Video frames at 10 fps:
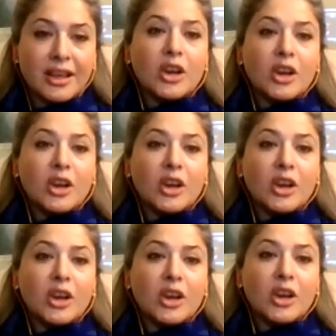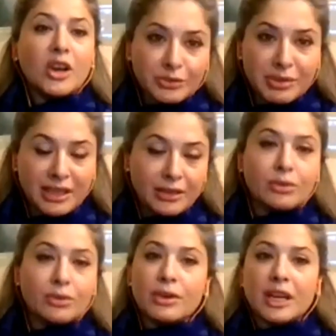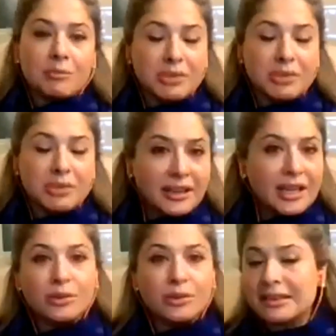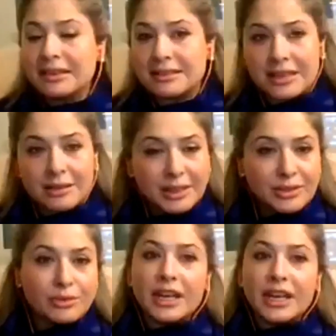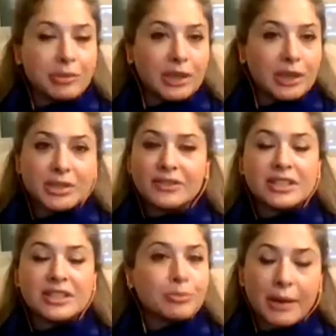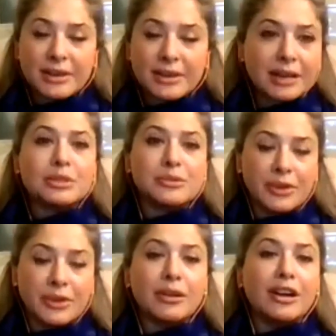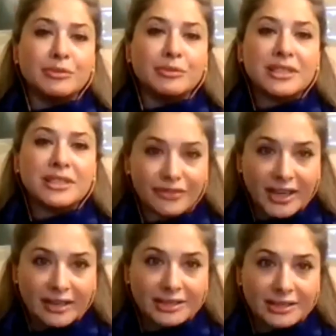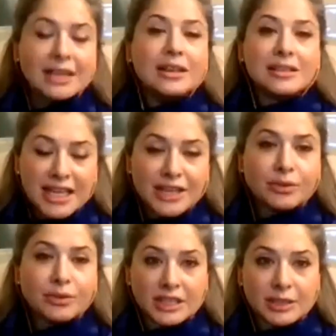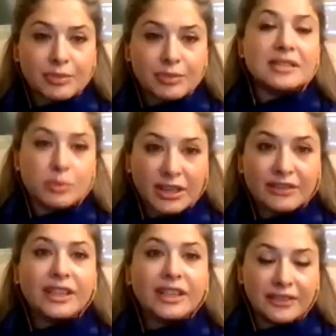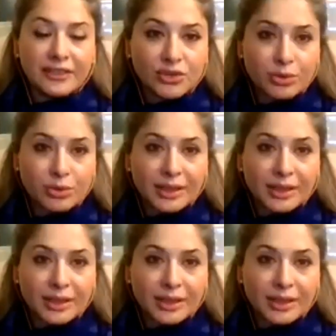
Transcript: We cannot be. You look at PIA, you look at the steel mills, you look at the PMT. If there's a prime examples of how governments have failed, state-owned enterprises will fail eventually.